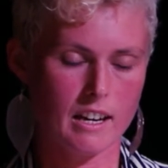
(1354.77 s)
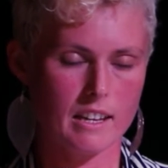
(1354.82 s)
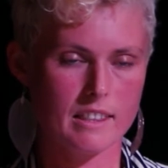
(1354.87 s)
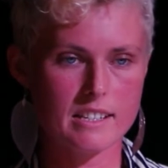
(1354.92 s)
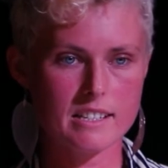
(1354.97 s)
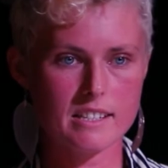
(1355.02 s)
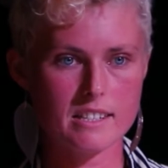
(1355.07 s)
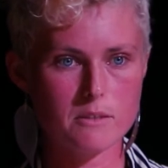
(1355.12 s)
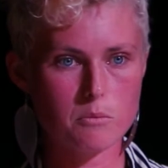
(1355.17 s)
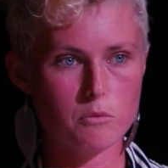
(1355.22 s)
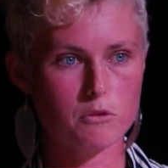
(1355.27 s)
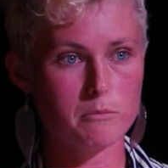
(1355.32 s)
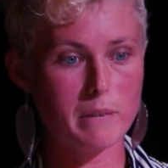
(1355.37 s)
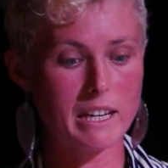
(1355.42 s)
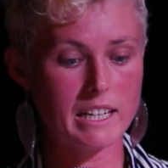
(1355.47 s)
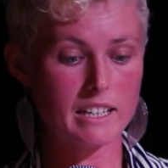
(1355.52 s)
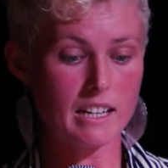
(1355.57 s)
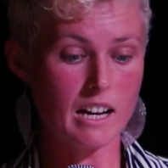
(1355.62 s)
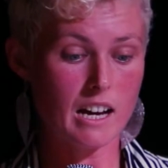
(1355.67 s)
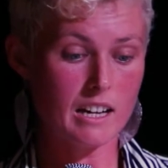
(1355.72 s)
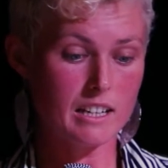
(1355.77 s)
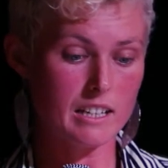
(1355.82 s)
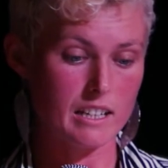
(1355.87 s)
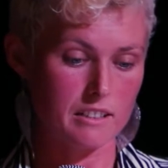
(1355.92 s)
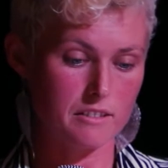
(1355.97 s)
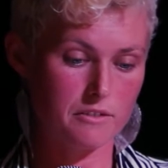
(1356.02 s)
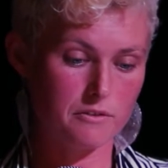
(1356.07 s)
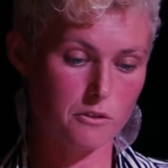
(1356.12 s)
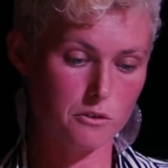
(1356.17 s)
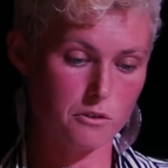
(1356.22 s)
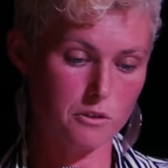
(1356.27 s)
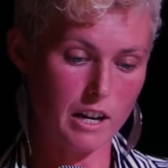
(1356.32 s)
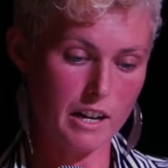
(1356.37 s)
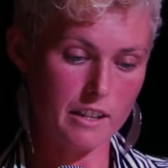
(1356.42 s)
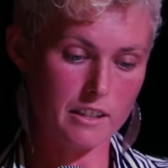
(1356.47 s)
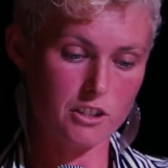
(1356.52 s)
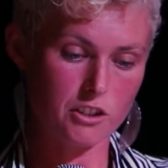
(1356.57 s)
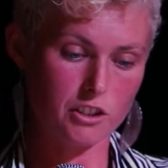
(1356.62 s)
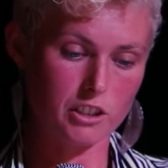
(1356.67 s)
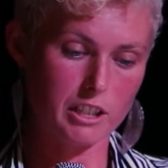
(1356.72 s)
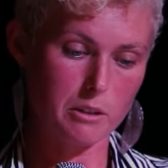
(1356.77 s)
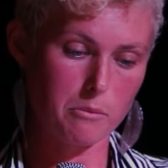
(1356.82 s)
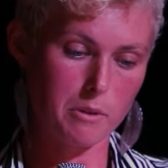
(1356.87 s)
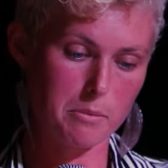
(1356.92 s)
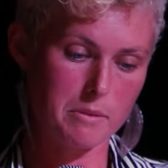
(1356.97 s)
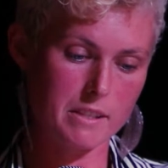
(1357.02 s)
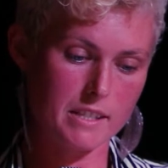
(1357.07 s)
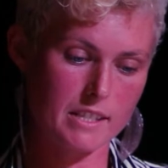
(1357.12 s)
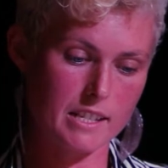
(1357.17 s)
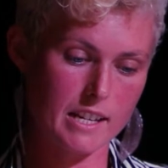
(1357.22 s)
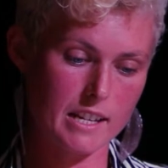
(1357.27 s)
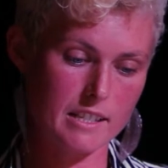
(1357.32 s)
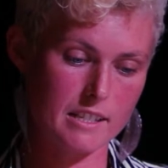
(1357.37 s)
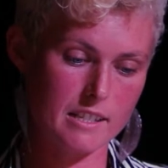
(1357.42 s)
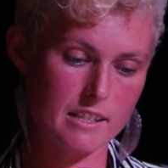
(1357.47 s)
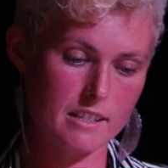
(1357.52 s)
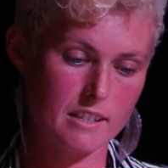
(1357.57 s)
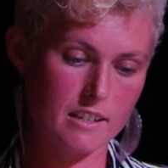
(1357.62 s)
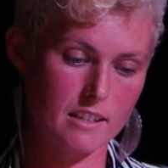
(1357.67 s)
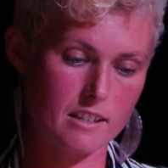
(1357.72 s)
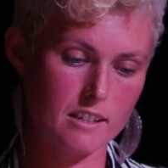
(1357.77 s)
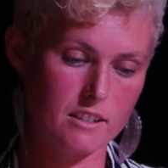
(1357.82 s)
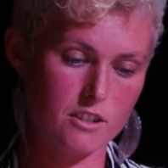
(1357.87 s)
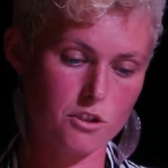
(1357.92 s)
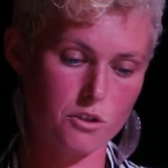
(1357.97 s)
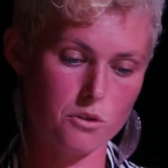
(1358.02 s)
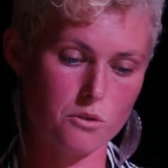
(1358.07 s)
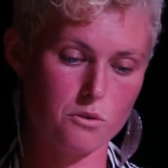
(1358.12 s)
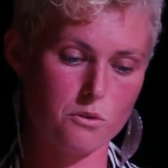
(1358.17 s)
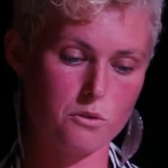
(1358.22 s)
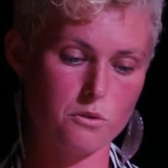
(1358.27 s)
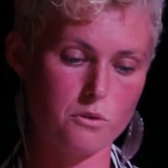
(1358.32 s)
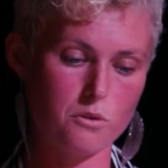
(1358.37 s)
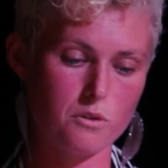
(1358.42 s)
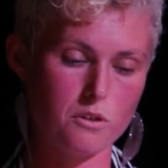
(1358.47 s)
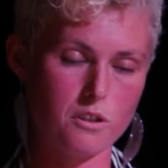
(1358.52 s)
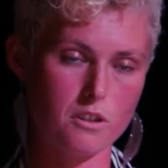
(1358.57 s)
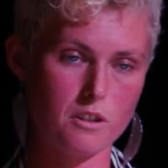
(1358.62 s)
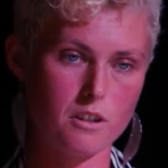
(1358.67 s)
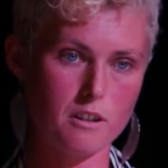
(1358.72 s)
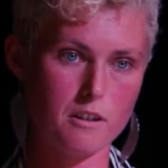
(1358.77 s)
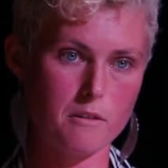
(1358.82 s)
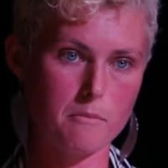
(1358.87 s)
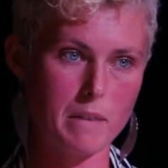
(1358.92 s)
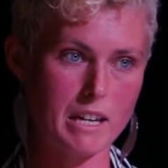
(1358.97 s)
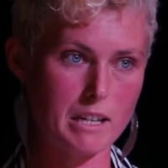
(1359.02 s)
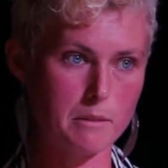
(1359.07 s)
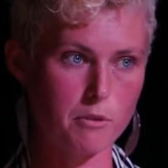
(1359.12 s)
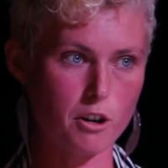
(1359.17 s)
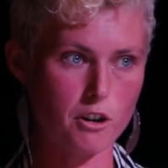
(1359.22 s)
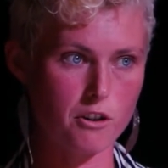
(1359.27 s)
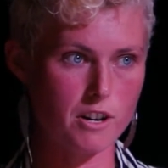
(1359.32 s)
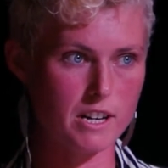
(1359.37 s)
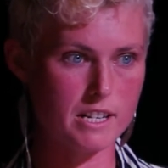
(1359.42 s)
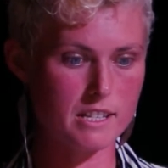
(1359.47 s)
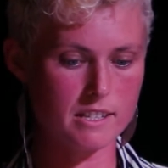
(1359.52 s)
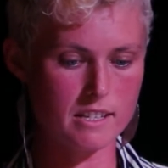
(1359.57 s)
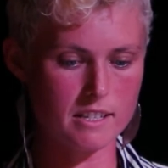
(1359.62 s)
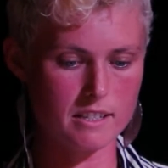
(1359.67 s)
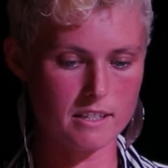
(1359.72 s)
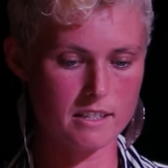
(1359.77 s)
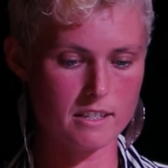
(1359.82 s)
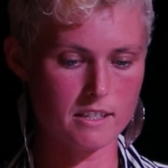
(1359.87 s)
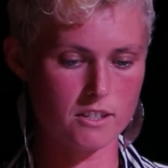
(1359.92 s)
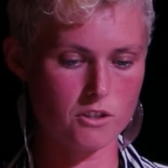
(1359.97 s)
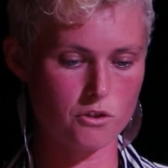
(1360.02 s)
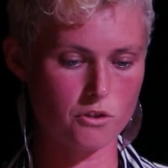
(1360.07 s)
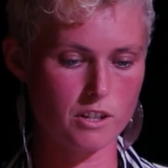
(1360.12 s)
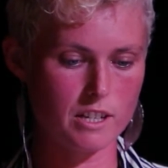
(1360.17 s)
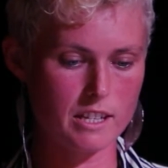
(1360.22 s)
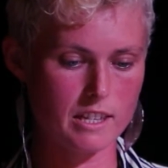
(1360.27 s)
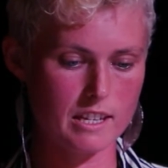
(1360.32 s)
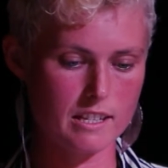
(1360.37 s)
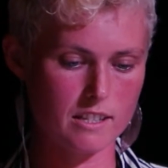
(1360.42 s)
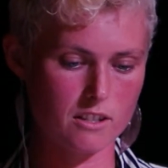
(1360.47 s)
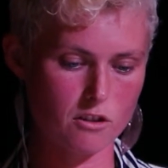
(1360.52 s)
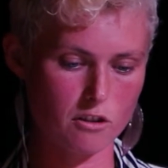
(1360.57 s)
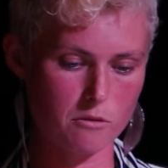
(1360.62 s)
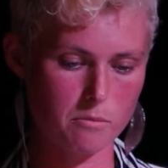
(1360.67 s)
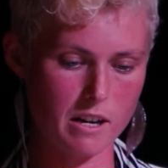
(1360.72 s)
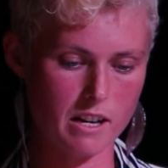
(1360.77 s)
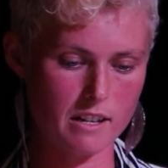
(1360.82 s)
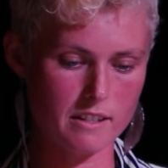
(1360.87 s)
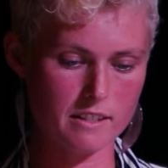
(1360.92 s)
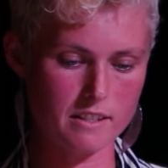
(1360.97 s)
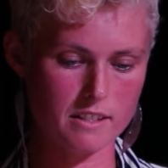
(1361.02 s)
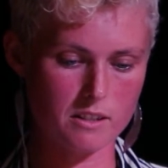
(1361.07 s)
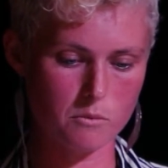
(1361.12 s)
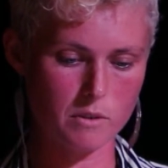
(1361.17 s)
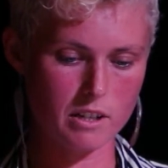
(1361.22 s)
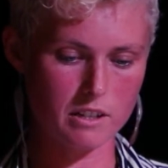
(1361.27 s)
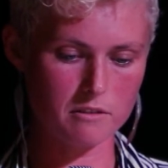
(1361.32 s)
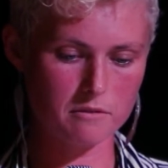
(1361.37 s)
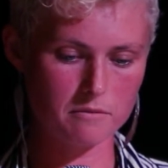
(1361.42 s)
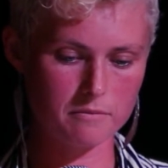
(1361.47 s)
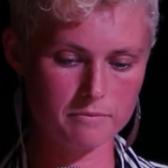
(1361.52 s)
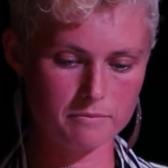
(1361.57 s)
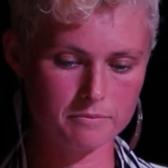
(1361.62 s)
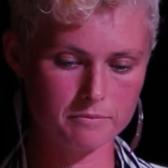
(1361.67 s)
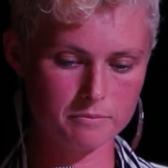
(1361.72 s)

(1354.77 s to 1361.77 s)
This will make it harder for other nuclear weapon states to make progress and to destroy their stockpiles as well.